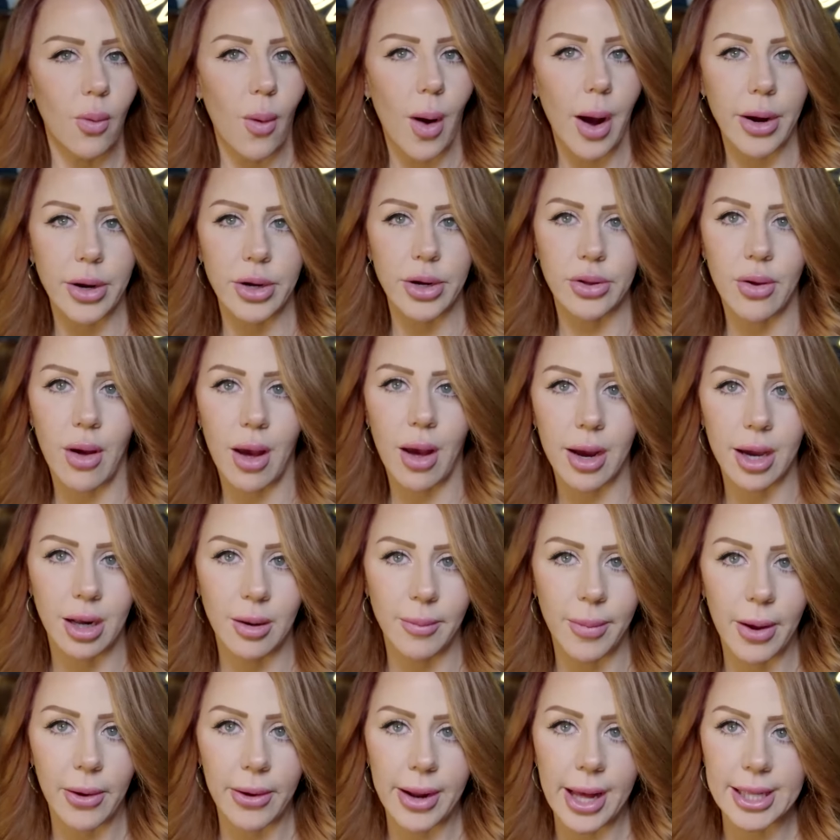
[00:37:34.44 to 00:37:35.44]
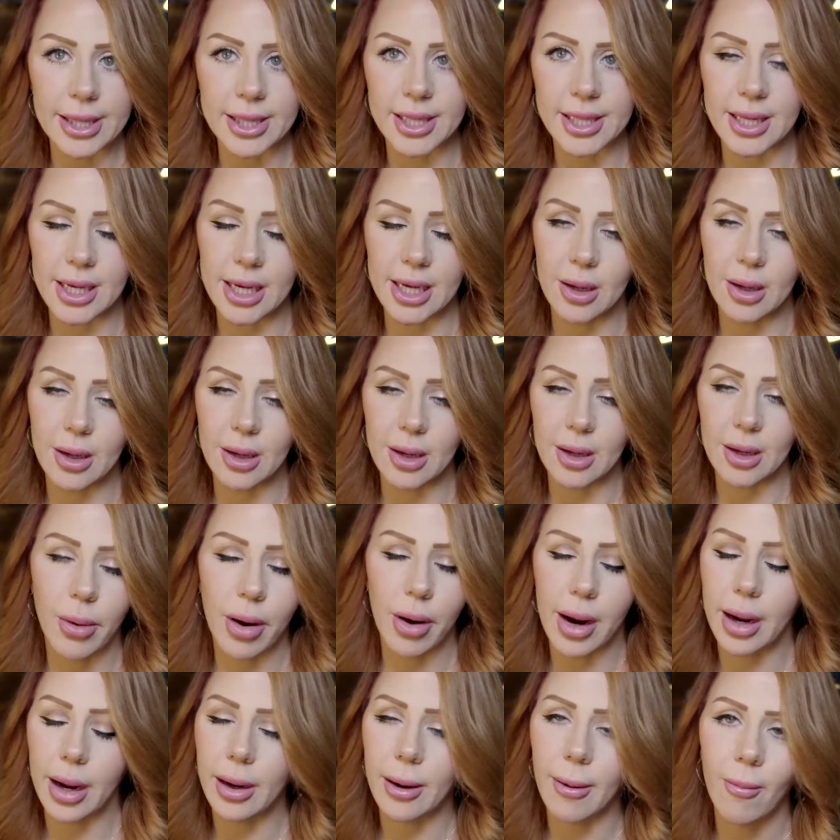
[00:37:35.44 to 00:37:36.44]
why are you talking about Etsy in my
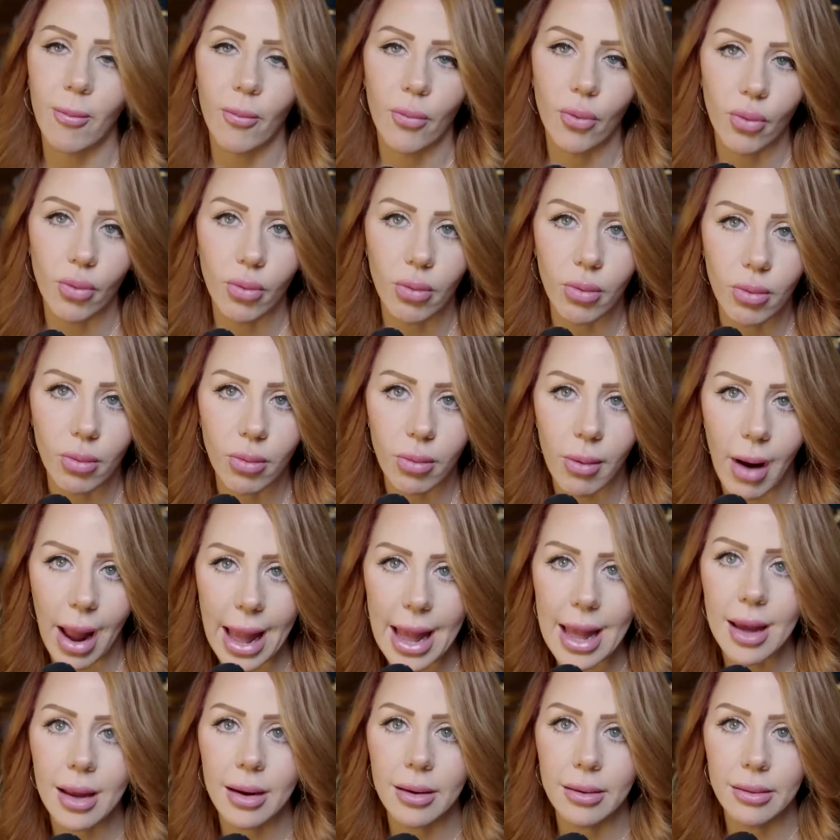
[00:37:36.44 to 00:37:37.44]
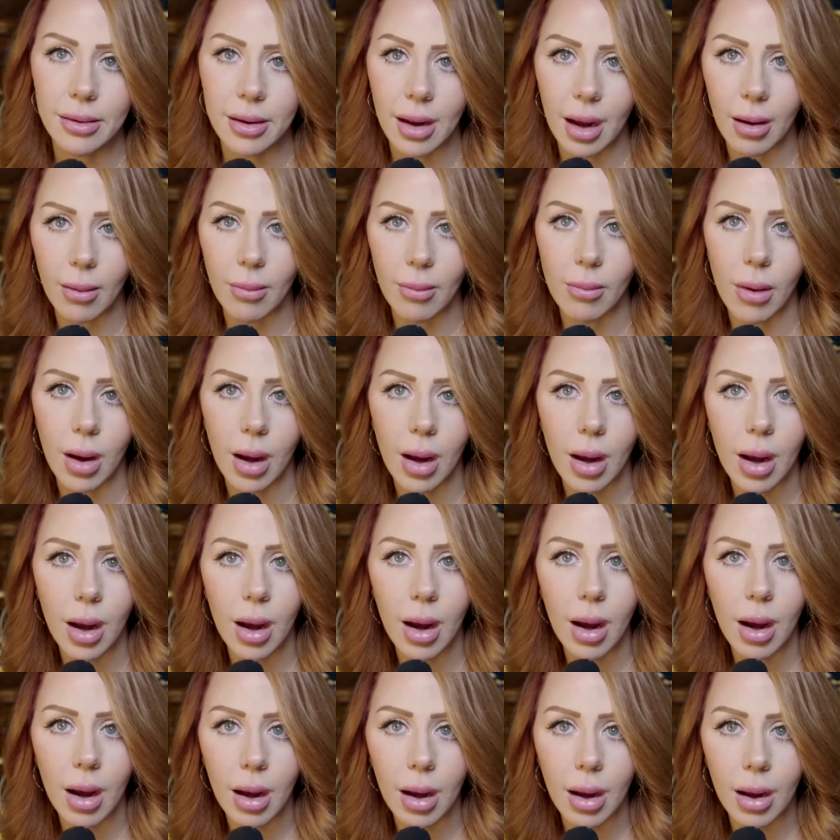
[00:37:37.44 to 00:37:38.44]
brain? Random.
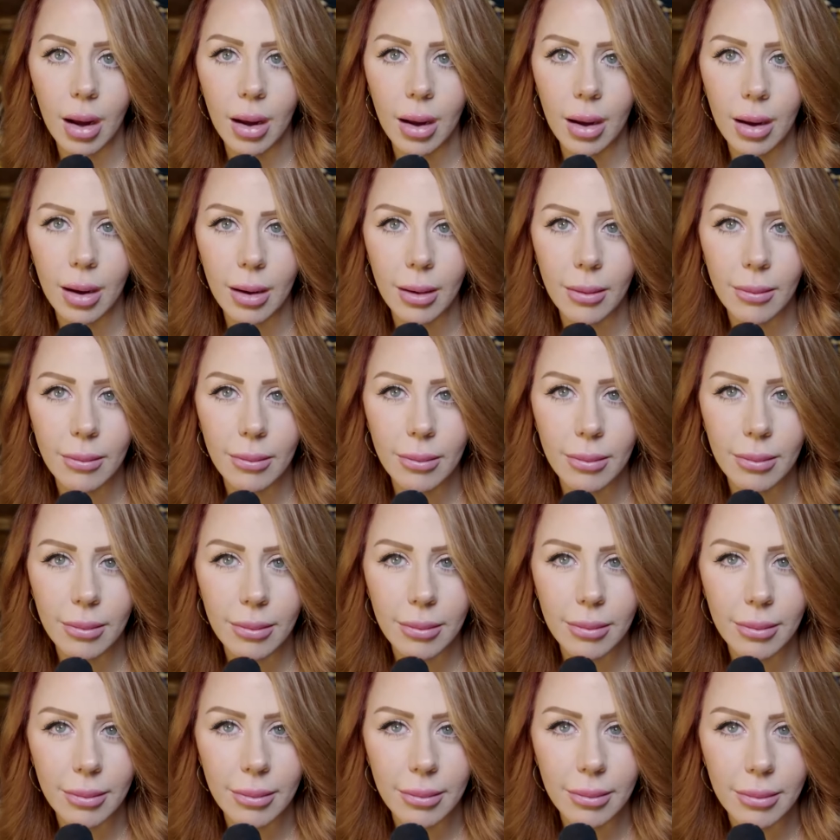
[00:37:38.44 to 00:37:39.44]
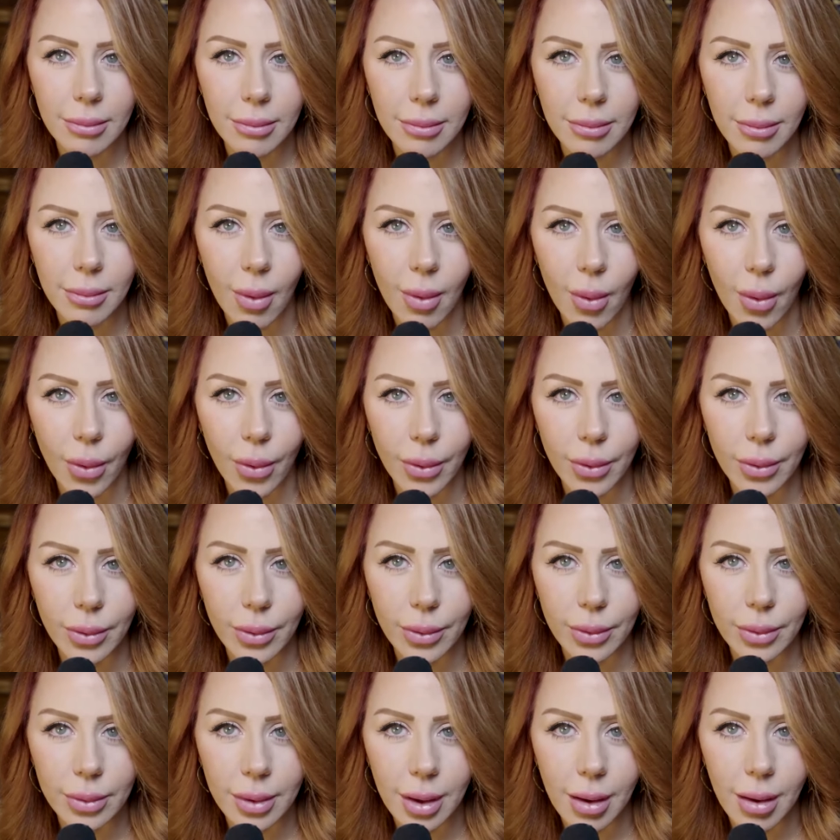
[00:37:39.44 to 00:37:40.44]
Um,
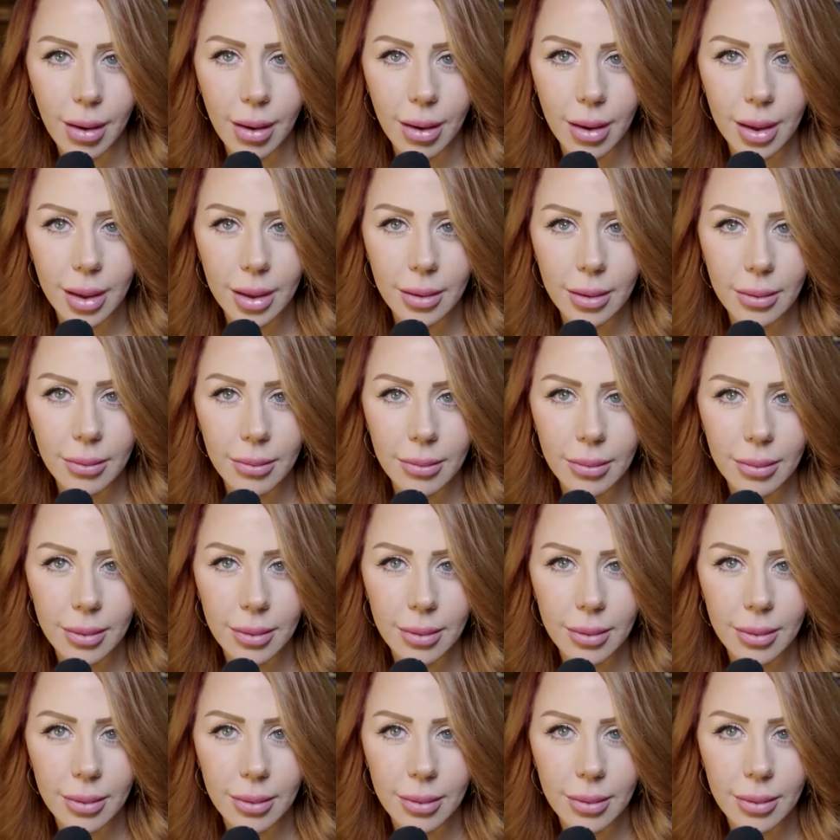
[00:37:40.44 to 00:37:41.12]
hold on.